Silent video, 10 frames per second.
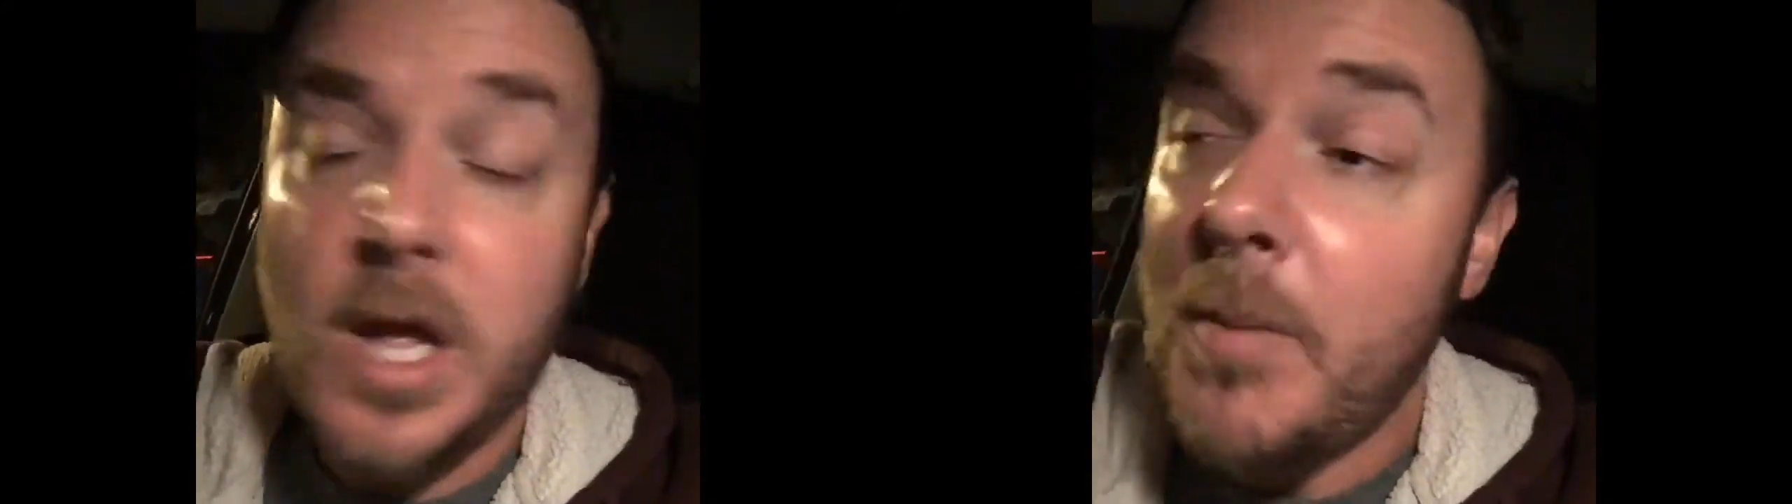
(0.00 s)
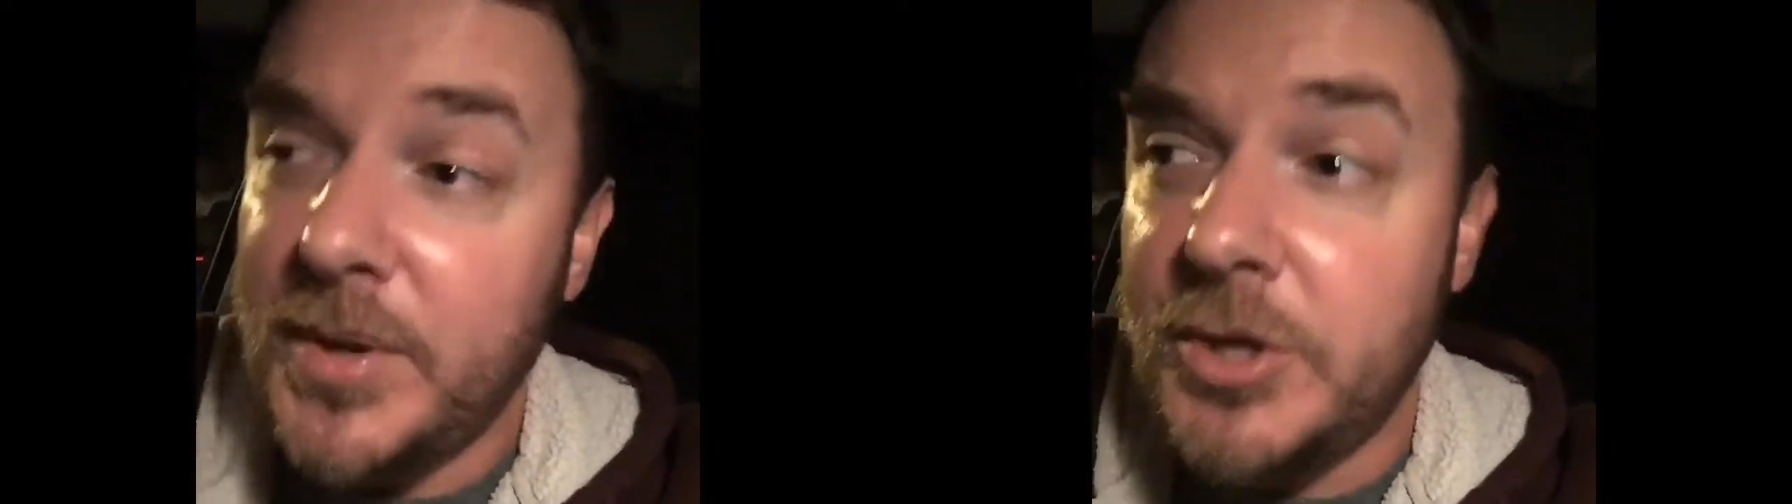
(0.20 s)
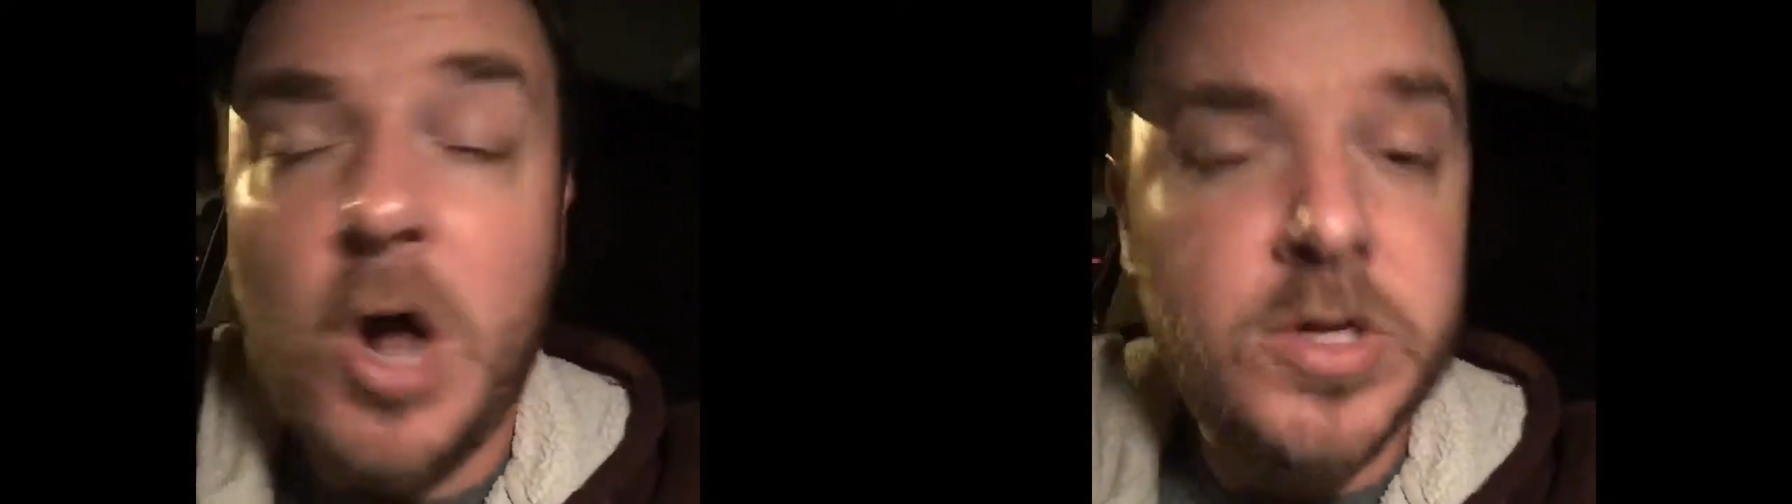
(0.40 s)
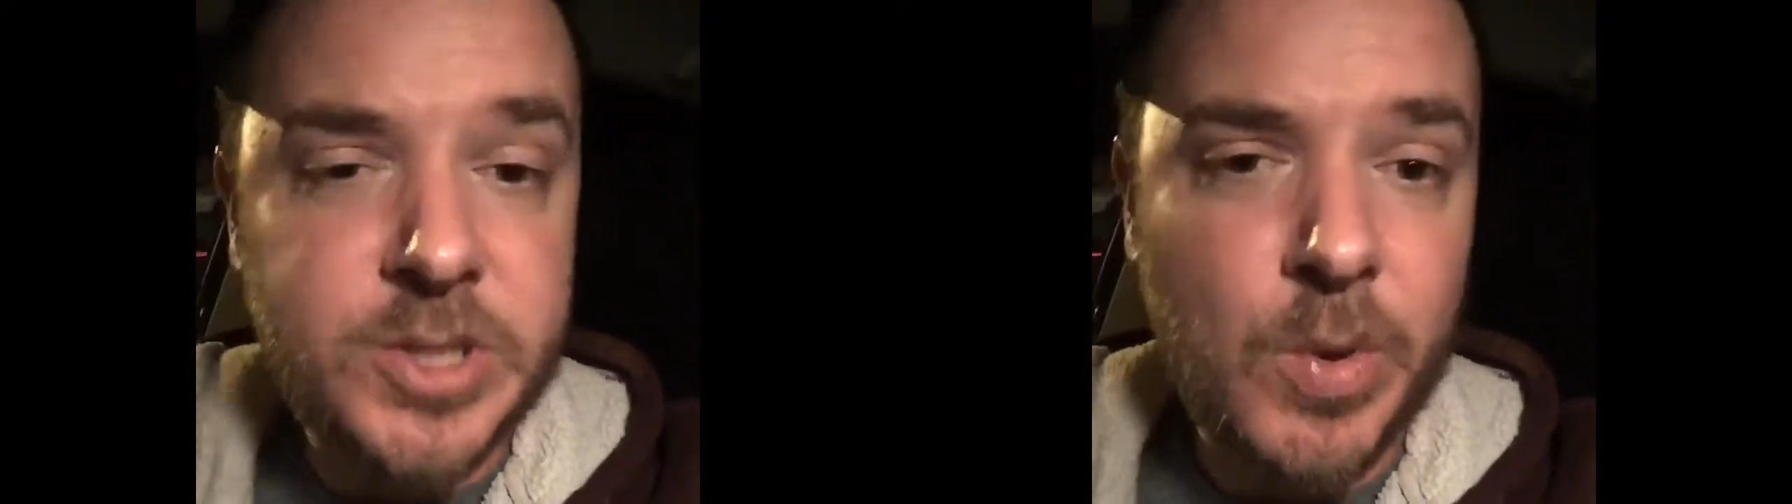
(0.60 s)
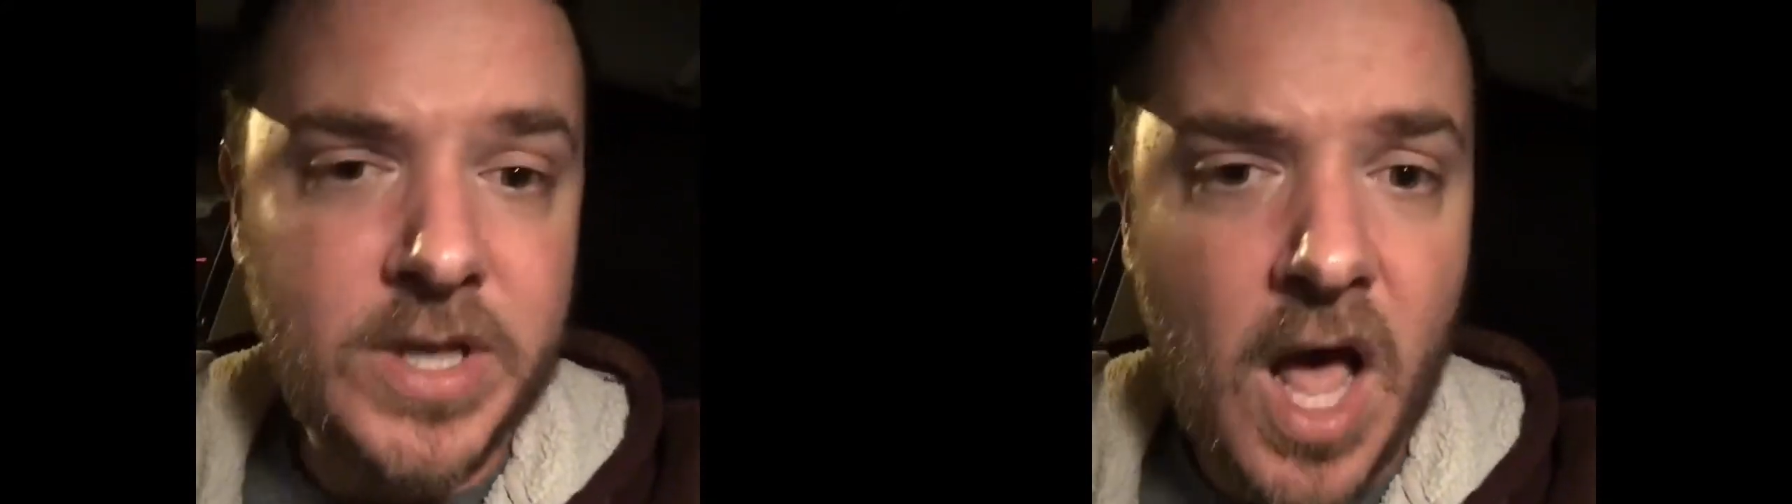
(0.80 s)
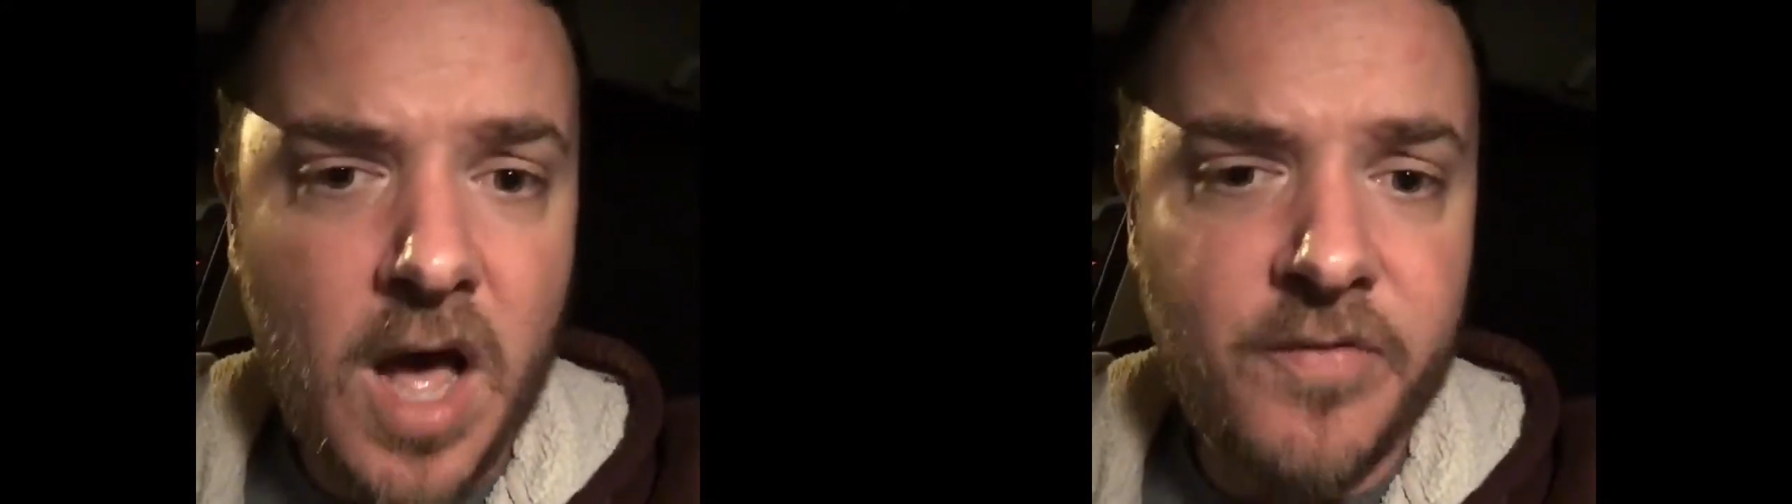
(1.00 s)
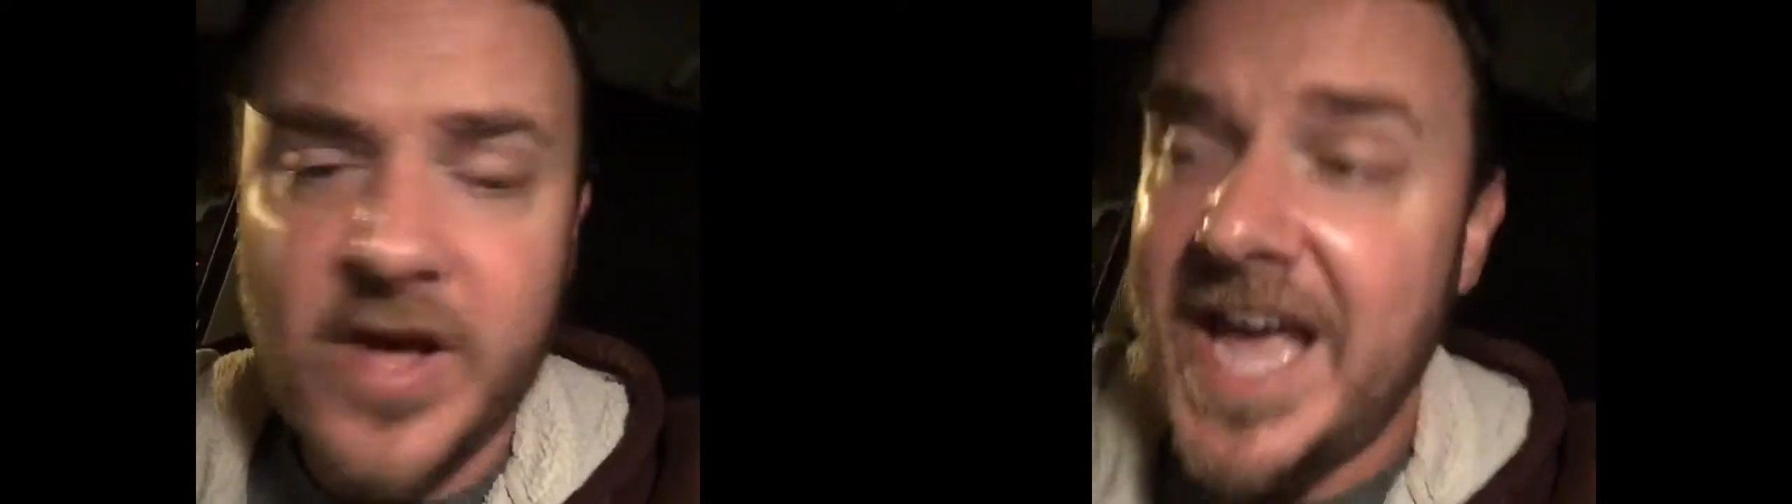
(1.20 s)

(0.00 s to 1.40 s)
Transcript: but they're also in love.